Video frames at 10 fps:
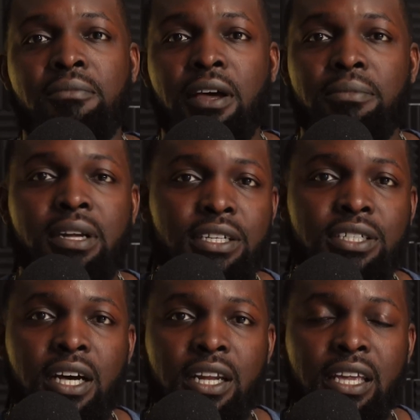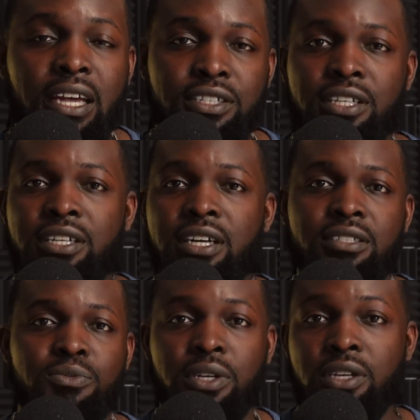My buddy John, he actually
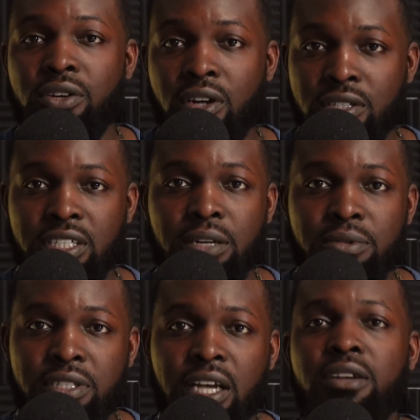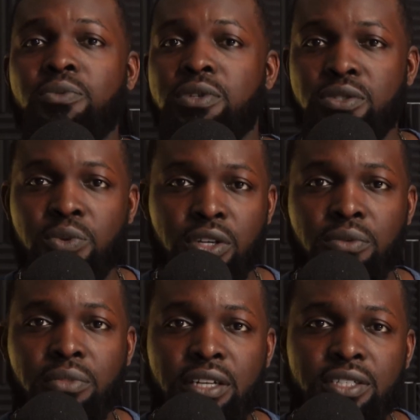does what he calls double stacking, which is what you
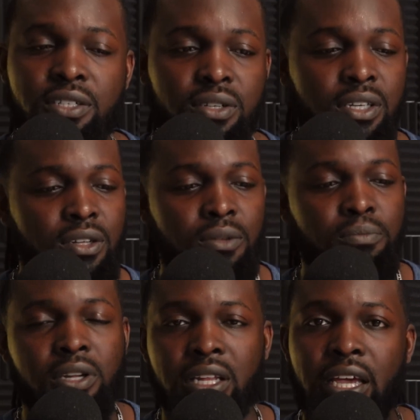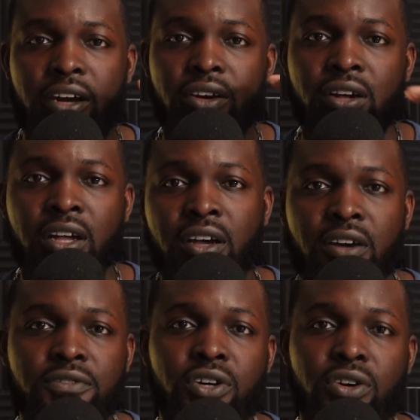mentioned. He'll put a layer
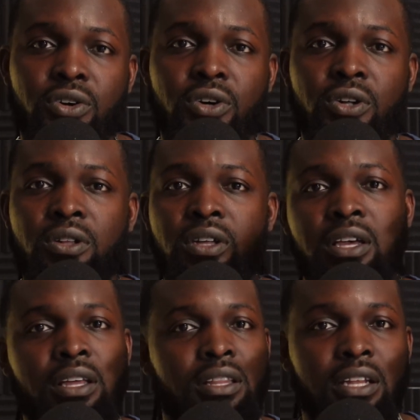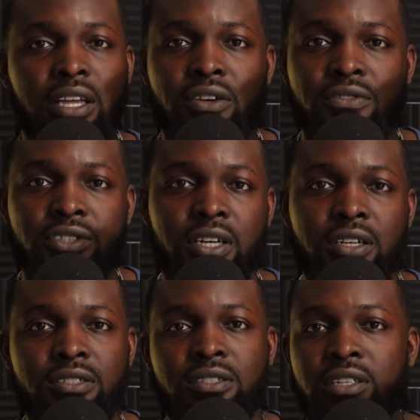of charcoal, then layer of
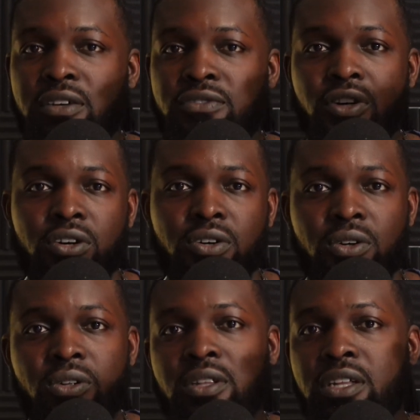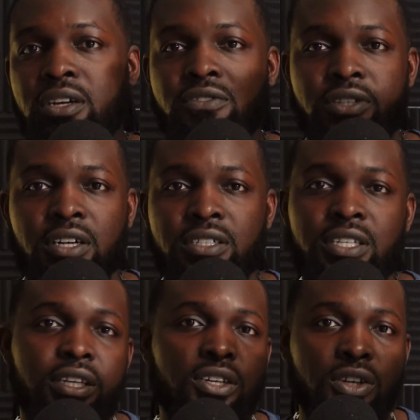chunks, layer of charcoal, layer of chunks,
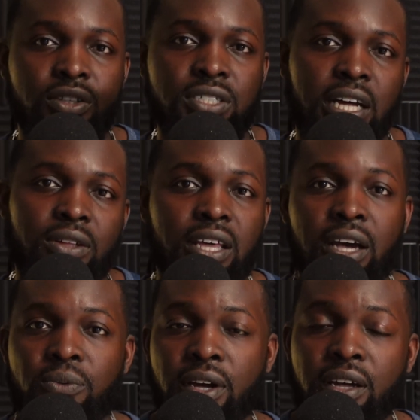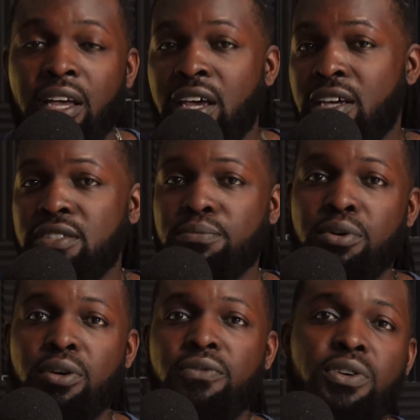and he cooks down that way. It's a
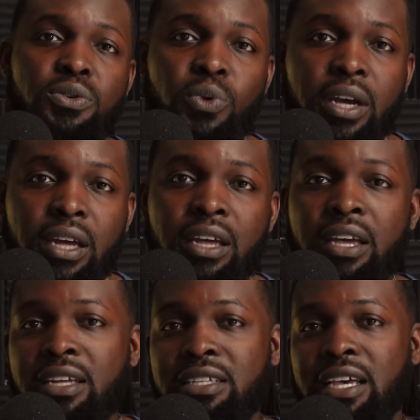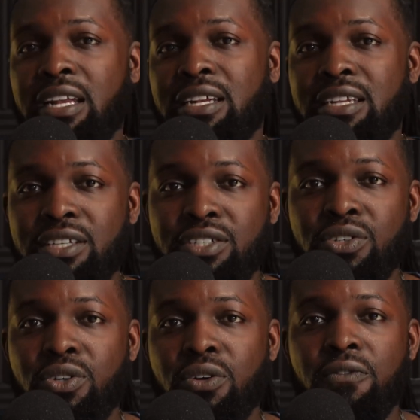perfect way to add
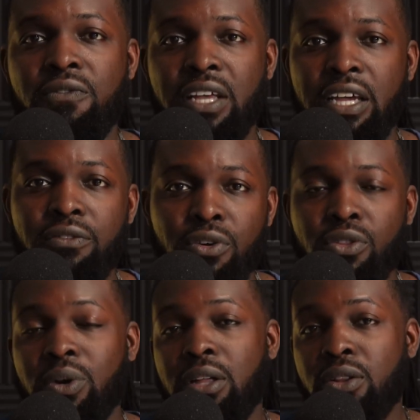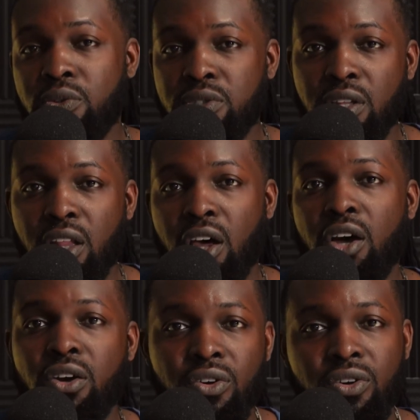additional flavor throughout those
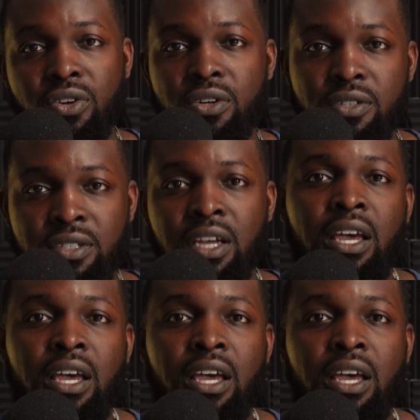longer cooks.